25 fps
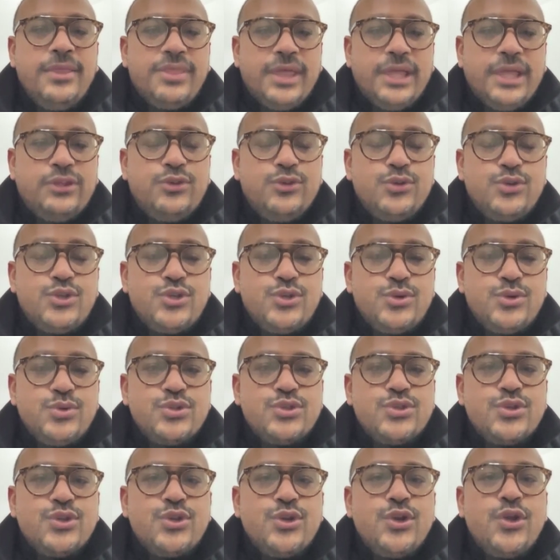that you
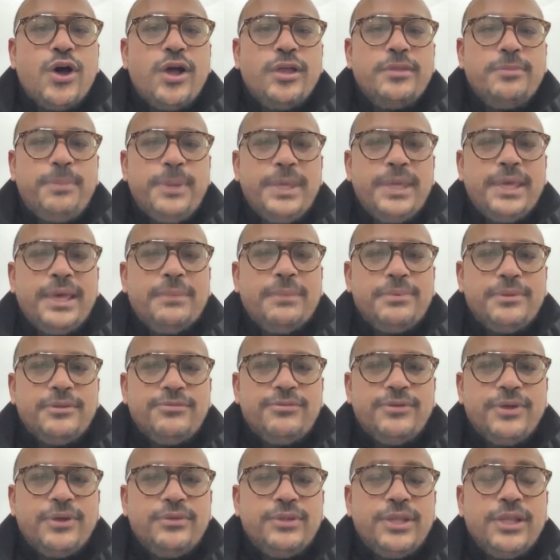choose to not pick up the
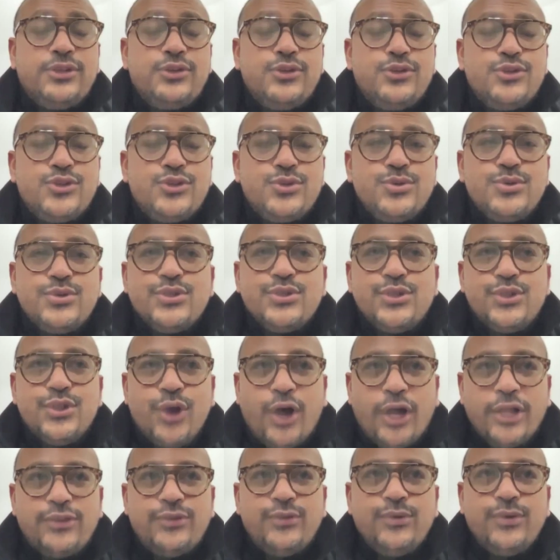phone, that you choose
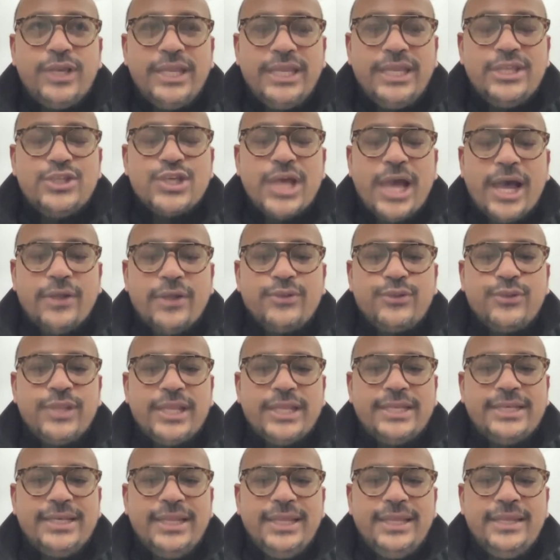not to reach out to
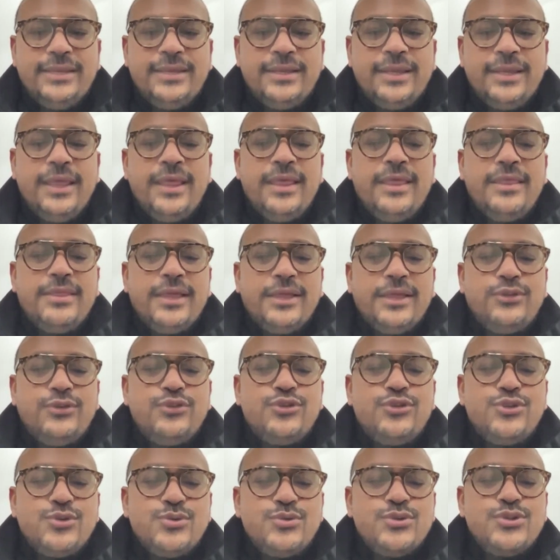that lead, that you
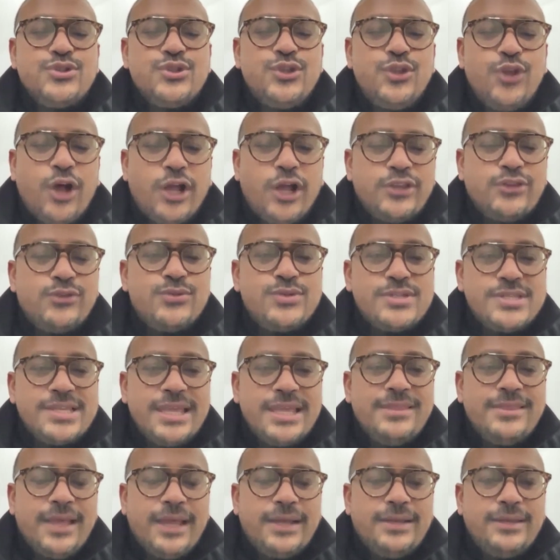choose not to
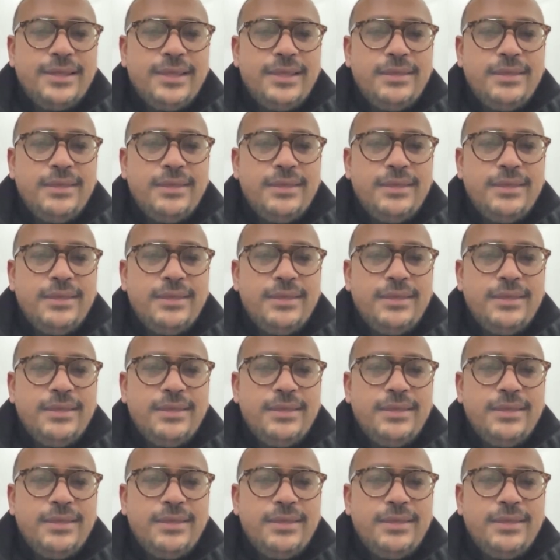send that